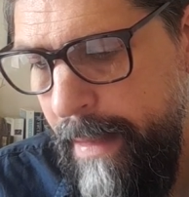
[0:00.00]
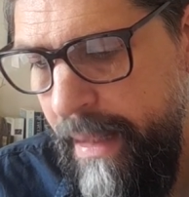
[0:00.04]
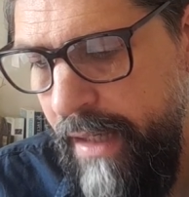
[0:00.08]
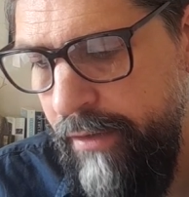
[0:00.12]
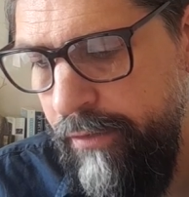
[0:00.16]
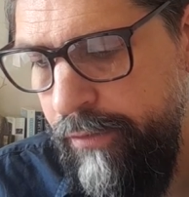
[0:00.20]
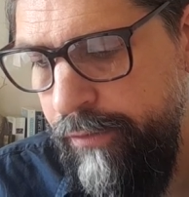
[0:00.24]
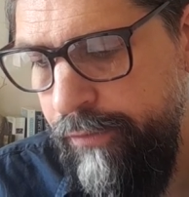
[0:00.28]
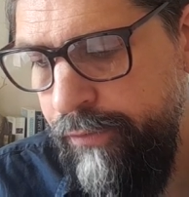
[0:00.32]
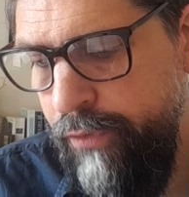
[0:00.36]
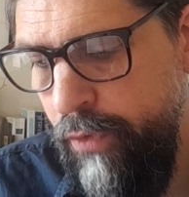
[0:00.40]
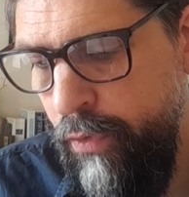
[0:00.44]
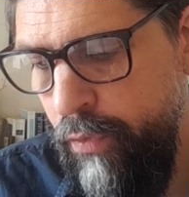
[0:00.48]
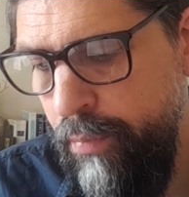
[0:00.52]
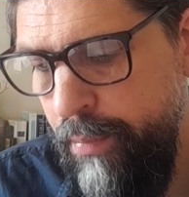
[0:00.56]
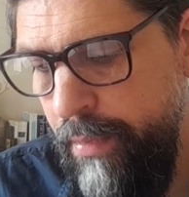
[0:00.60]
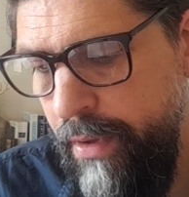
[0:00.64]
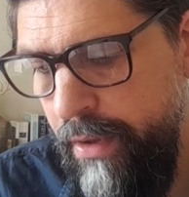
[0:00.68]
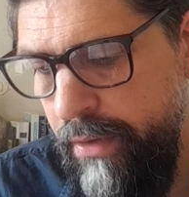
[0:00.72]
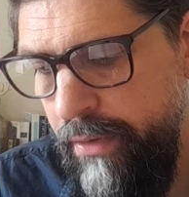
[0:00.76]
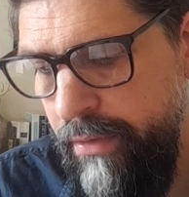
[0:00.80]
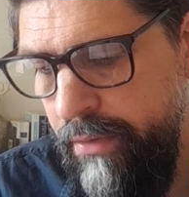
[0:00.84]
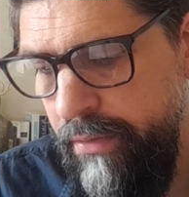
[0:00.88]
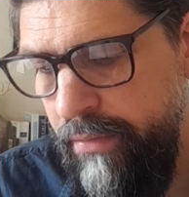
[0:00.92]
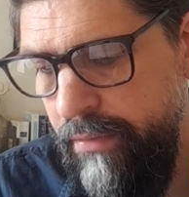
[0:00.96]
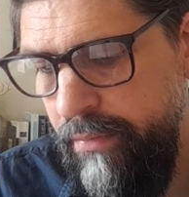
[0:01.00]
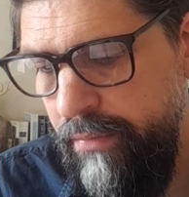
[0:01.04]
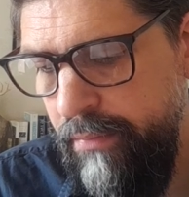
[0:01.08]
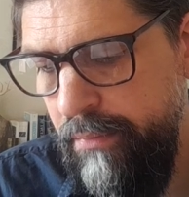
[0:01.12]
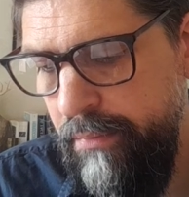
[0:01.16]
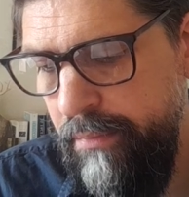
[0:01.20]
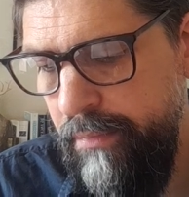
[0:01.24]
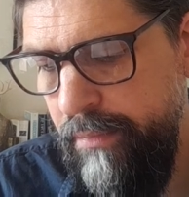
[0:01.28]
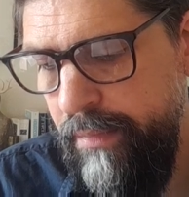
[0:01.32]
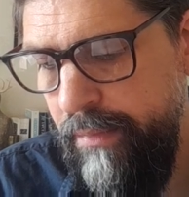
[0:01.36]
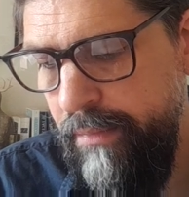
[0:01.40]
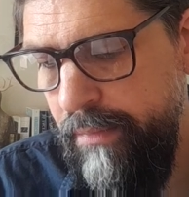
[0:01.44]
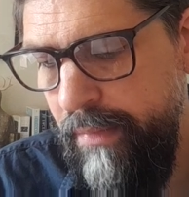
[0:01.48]
full moon
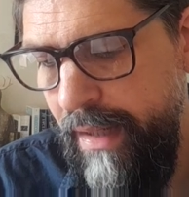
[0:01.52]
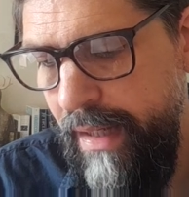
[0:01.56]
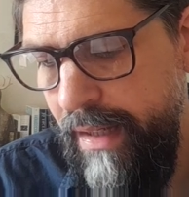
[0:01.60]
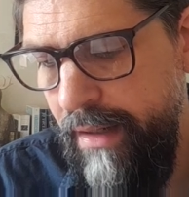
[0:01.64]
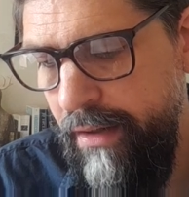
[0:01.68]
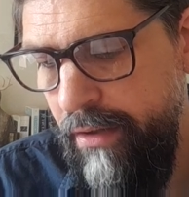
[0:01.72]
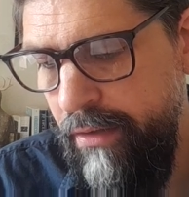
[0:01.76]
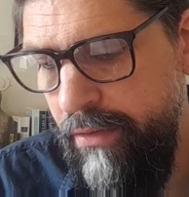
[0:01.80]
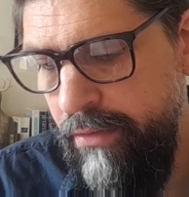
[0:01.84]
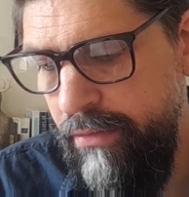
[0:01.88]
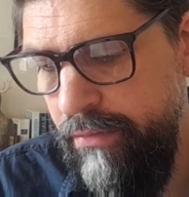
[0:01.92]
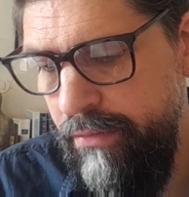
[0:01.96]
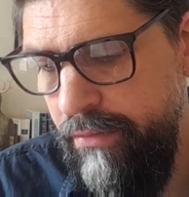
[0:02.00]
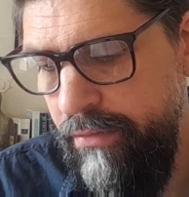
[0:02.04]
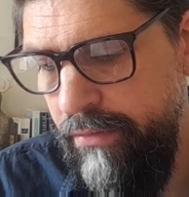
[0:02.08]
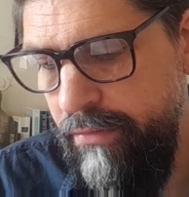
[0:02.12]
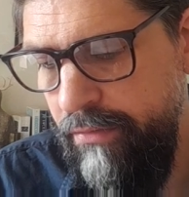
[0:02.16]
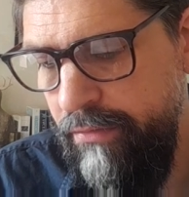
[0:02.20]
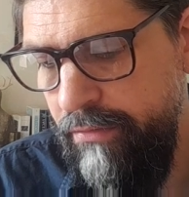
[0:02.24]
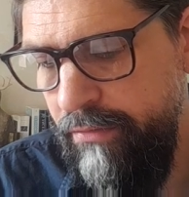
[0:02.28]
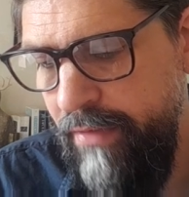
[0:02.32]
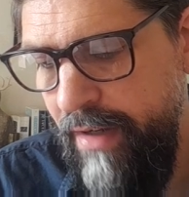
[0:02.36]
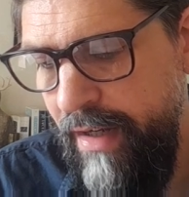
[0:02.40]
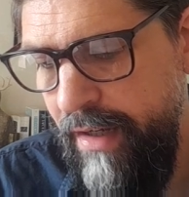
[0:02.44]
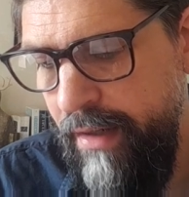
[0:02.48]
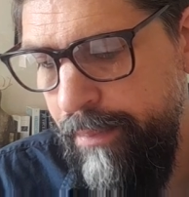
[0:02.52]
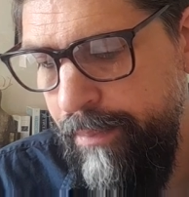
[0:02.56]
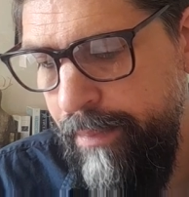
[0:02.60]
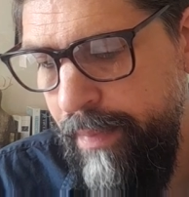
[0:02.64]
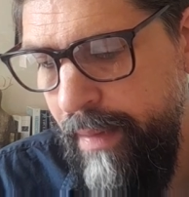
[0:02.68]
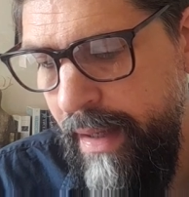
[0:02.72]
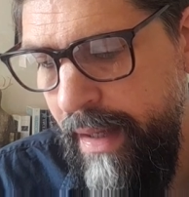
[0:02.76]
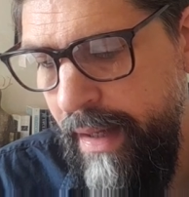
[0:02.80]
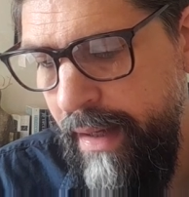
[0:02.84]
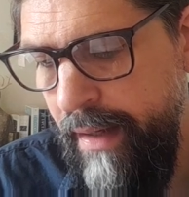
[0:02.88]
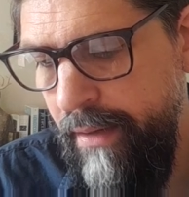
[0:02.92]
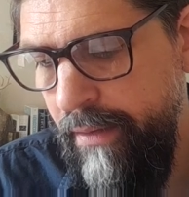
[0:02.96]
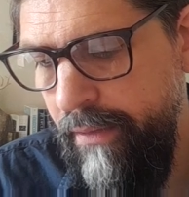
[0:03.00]
around
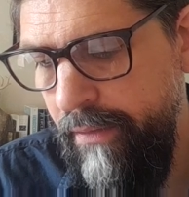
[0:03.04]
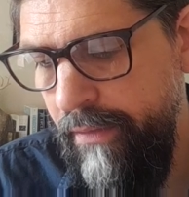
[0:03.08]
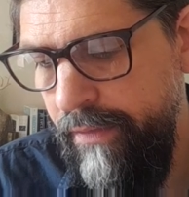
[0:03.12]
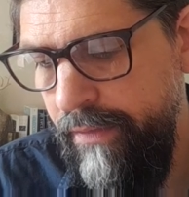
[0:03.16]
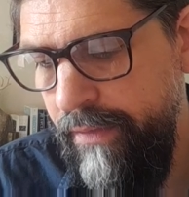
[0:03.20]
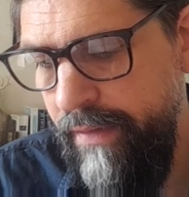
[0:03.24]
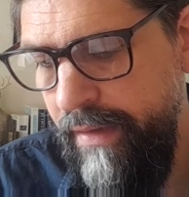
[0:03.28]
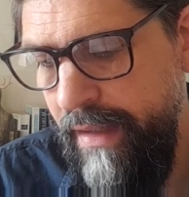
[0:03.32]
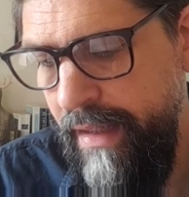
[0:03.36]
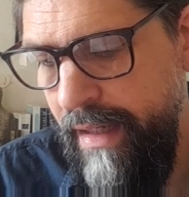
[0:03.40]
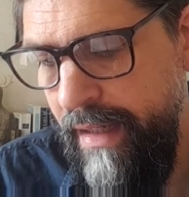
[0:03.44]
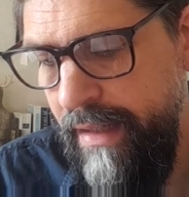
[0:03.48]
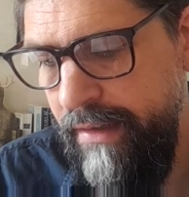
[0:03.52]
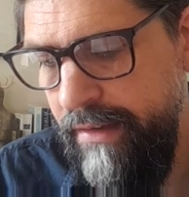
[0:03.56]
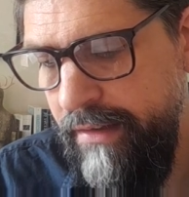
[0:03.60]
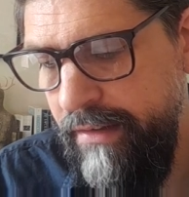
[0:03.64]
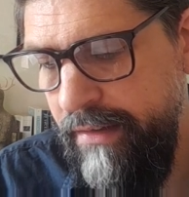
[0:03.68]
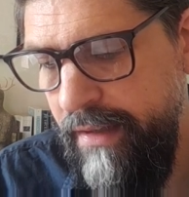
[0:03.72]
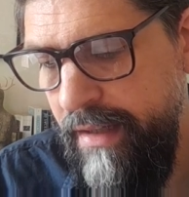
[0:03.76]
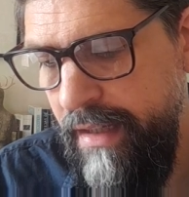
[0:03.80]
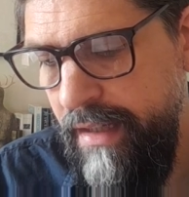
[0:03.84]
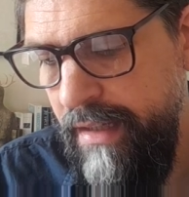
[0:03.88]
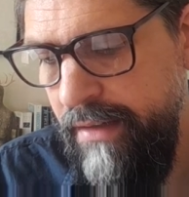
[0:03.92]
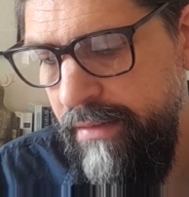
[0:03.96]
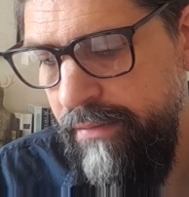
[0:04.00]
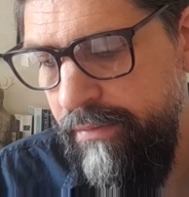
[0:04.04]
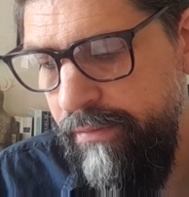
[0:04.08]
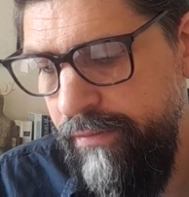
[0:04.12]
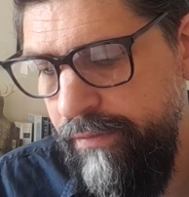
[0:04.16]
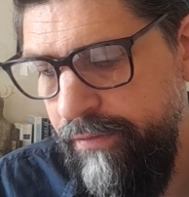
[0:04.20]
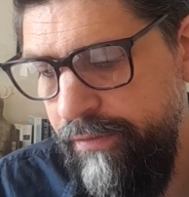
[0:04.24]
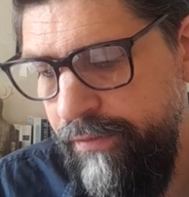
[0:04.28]
about the 18th,